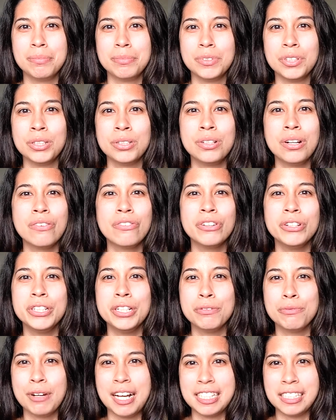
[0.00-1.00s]
Look over
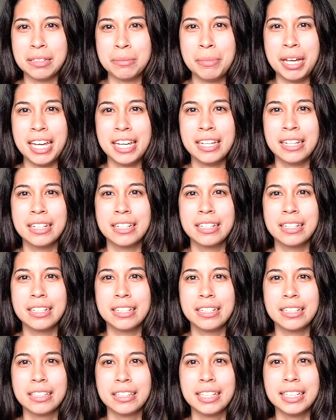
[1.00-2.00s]
your resume,
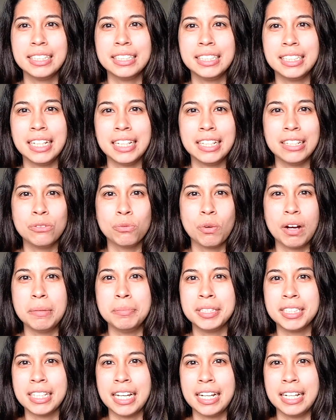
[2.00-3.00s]
LinkedIn,
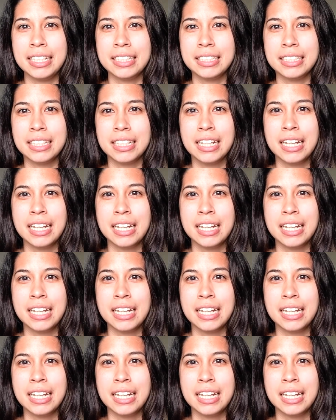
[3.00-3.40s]
website,